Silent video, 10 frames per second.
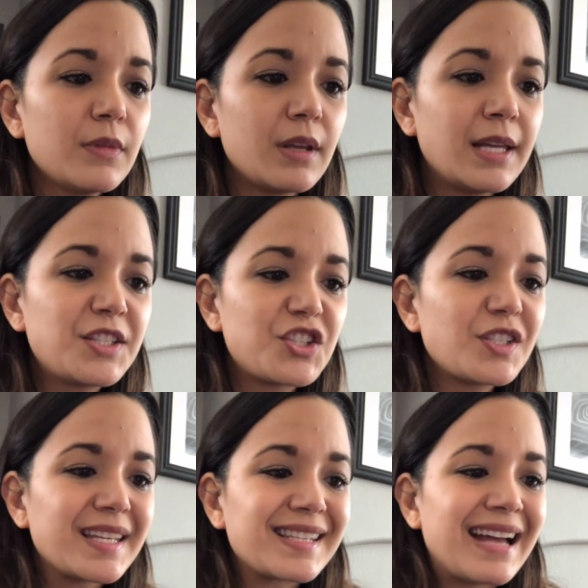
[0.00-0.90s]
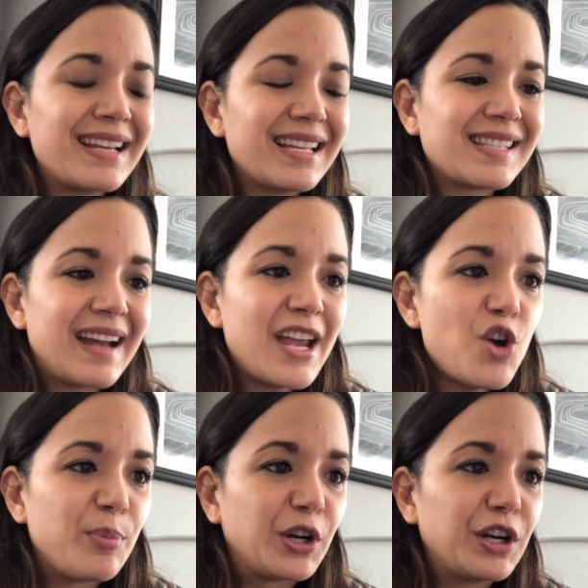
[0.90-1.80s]
It's an
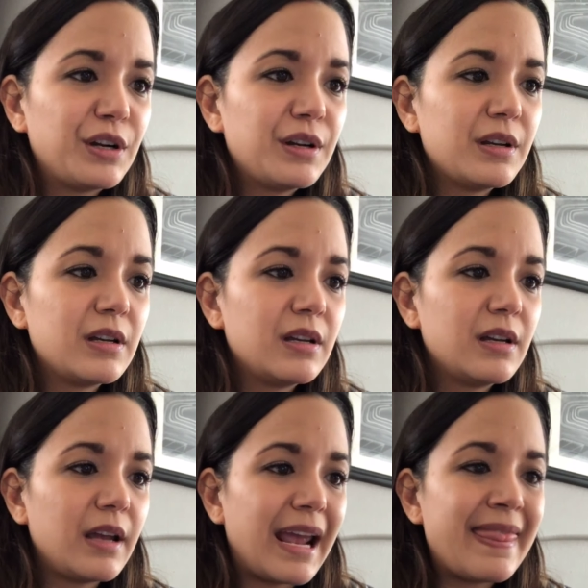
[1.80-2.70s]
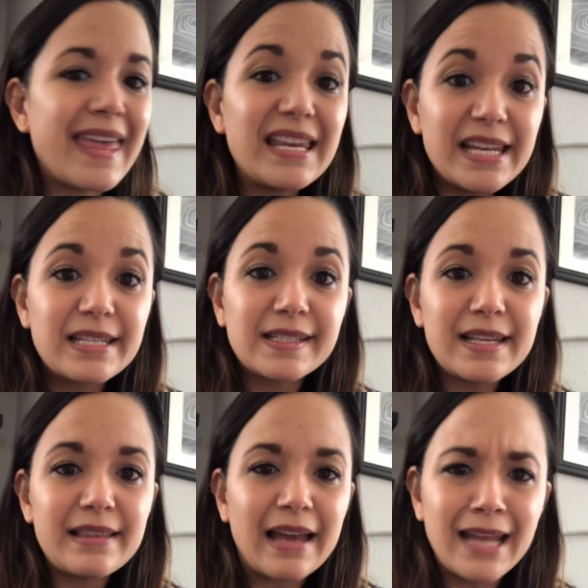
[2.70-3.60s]
eye-opener. And they need to
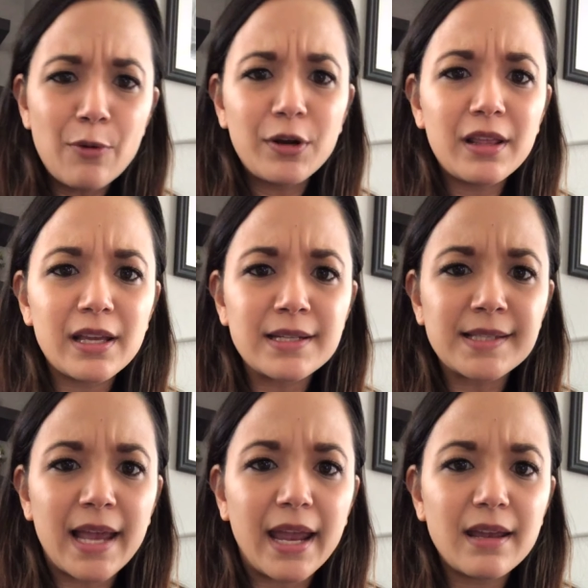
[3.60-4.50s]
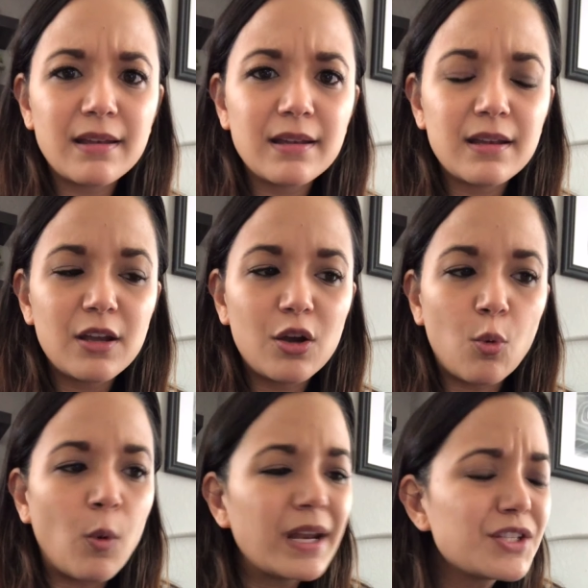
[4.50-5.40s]
see that. Now what are they going to say?
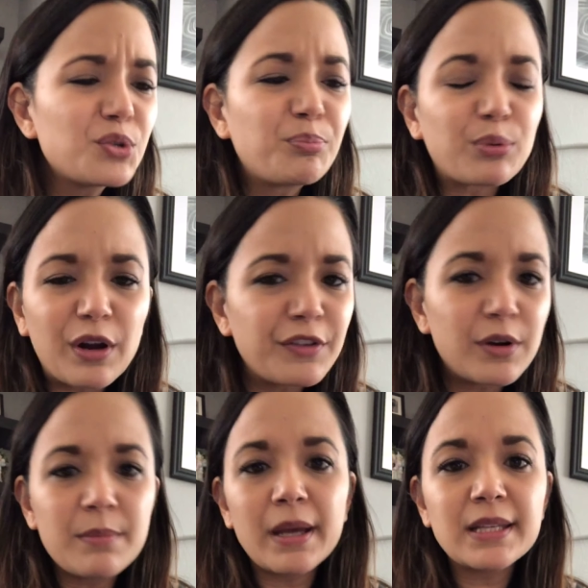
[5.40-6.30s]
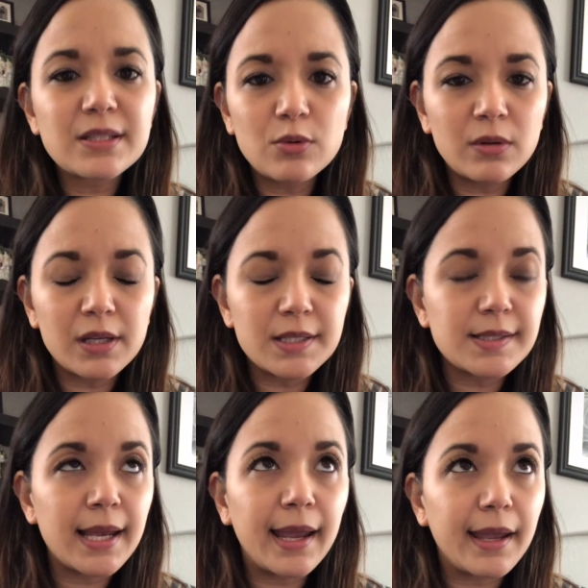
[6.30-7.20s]
What is your brother in med school going to
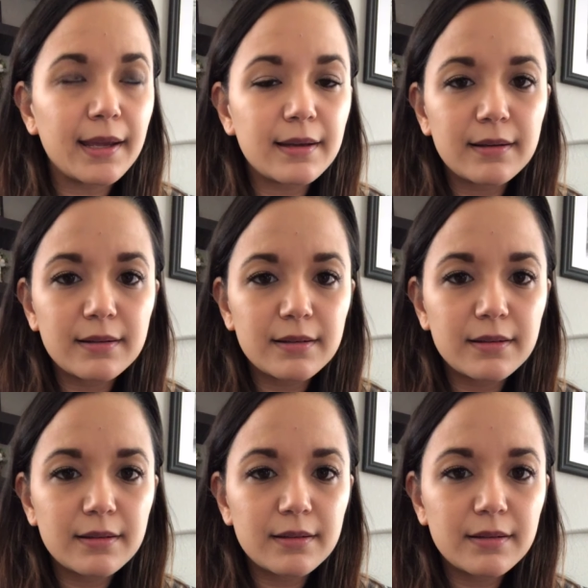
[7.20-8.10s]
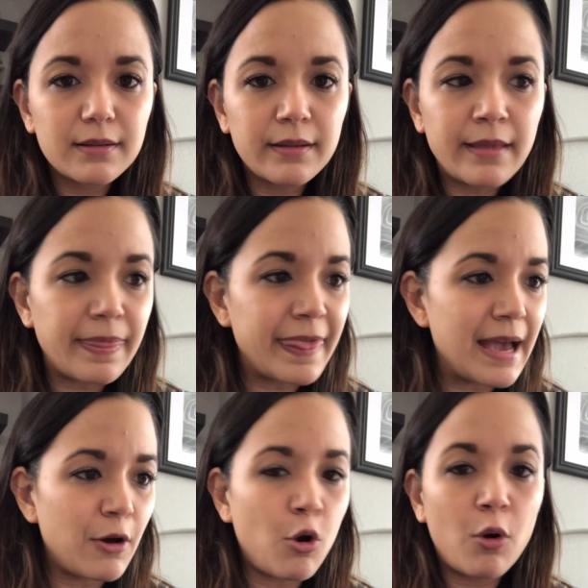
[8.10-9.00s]
say?
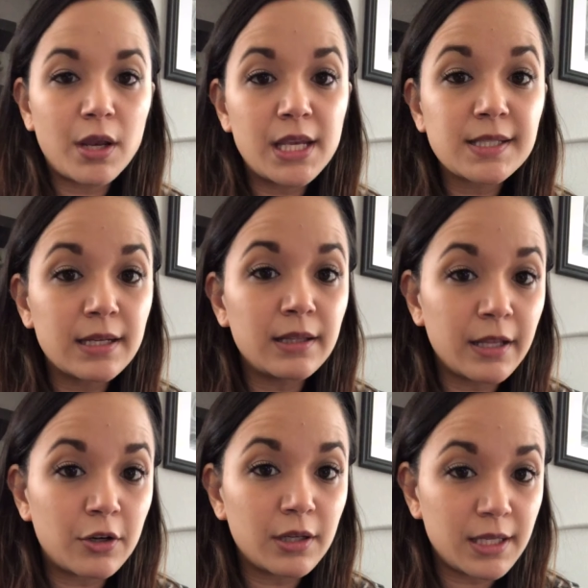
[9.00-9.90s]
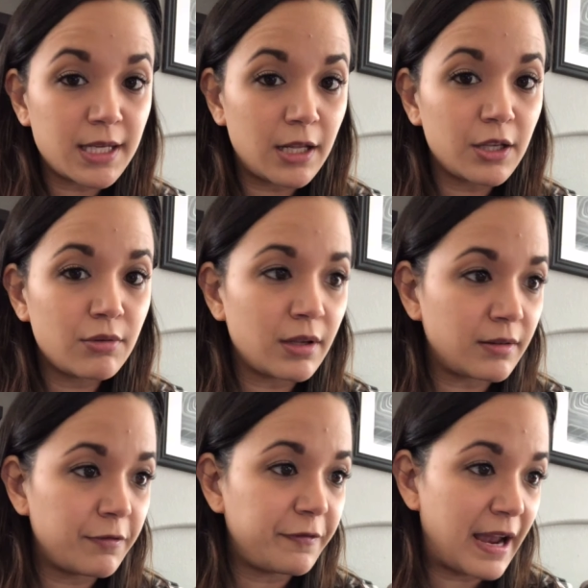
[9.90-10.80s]
He's going to literally tell you
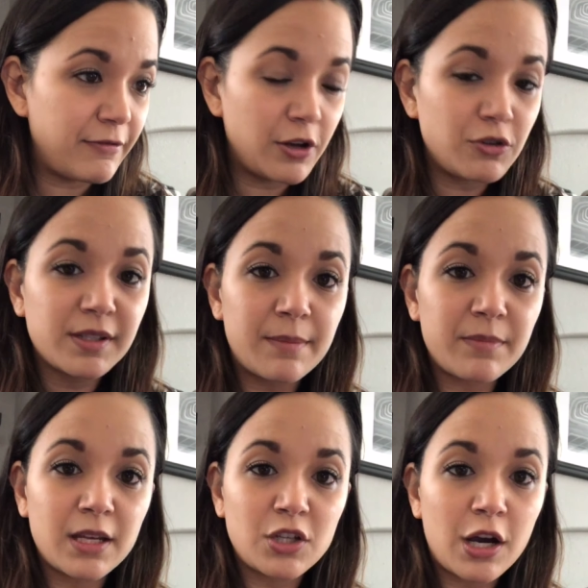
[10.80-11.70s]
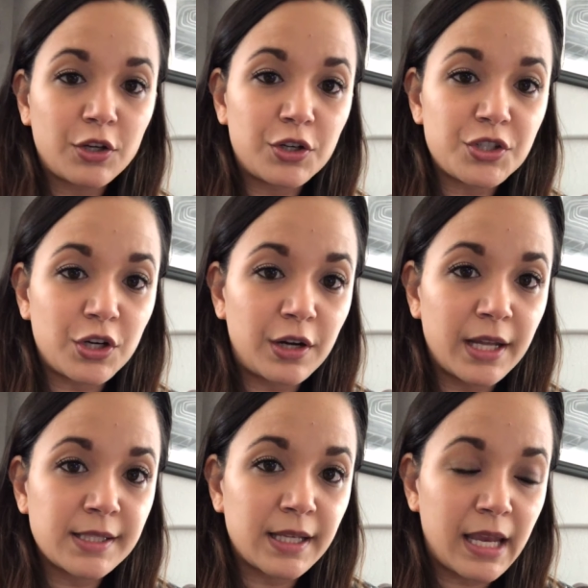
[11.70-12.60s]
that the 500-something doctors and
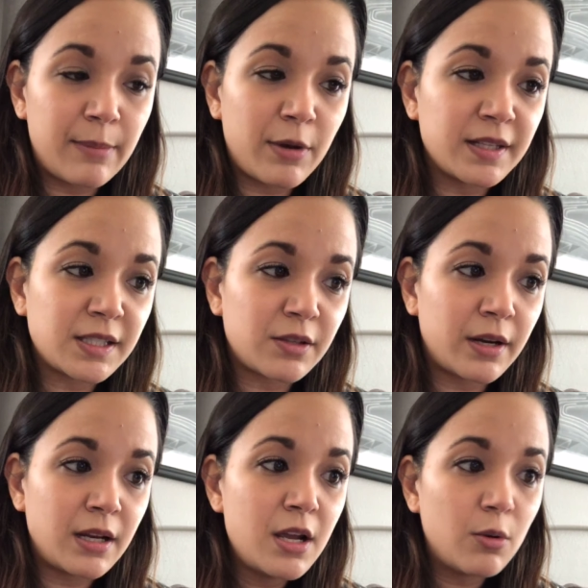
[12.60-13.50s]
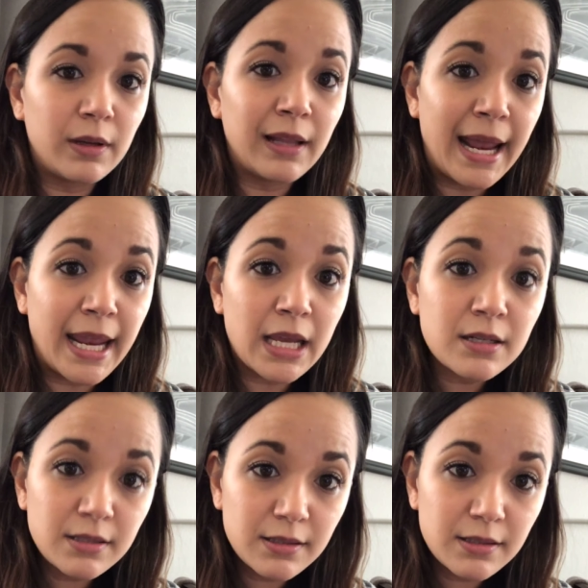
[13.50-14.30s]
RNs that came on this thread were lying?